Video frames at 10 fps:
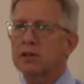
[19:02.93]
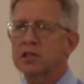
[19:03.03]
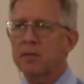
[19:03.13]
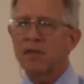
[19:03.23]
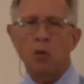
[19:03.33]

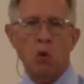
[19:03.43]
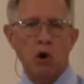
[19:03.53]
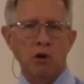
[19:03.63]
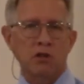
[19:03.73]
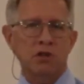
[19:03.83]
some of the
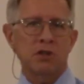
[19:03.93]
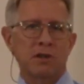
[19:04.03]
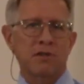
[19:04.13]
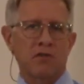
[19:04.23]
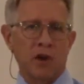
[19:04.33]
words
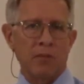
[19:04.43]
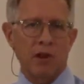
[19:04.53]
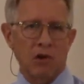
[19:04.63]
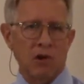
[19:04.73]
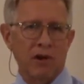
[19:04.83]
from the
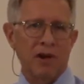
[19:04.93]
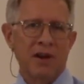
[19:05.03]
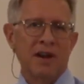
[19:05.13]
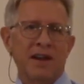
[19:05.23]
Lord